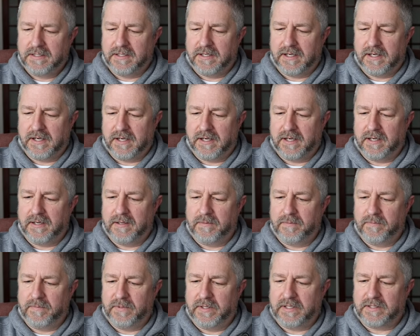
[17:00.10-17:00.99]

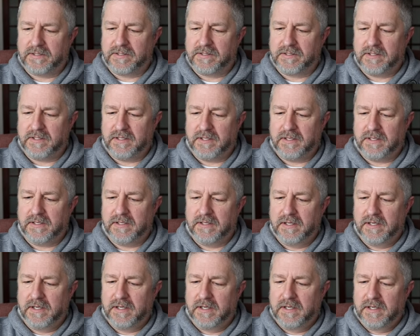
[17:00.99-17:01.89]
Um, let's see.
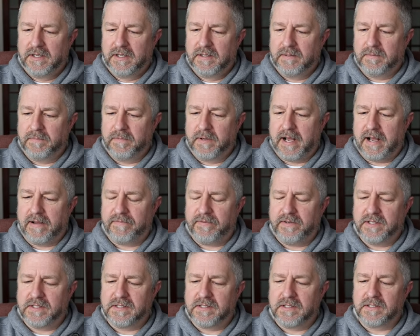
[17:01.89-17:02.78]

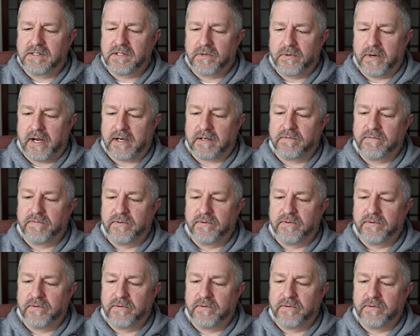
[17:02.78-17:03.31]
Hafia says correct.